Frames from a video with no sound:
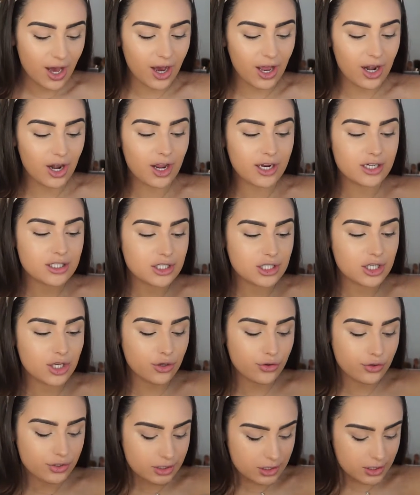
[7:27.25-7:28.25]
I like to
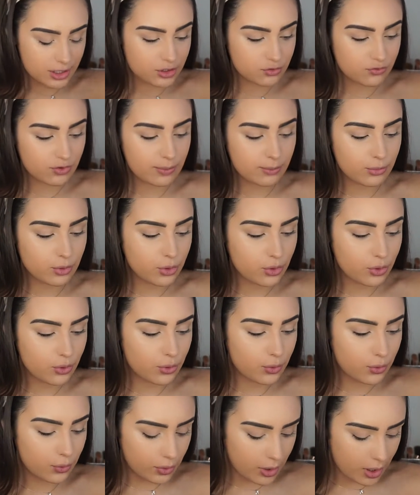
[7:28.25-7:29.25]
use this
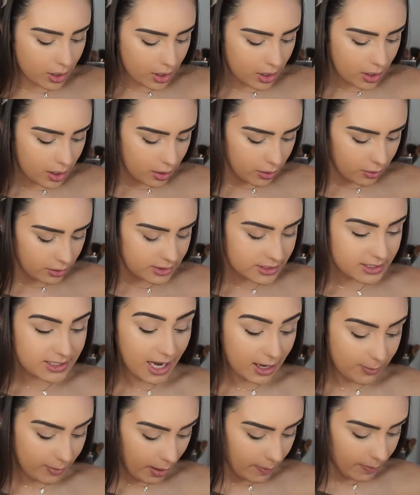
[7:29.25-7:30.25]
Rimmel
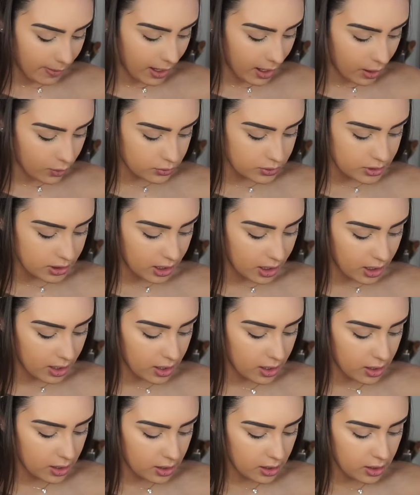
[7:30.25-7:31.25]
Stay Matte
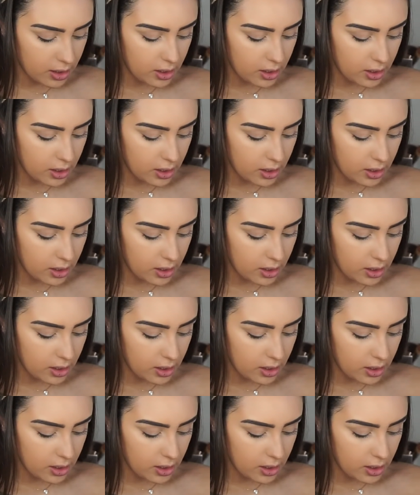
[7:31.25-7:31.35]
powder.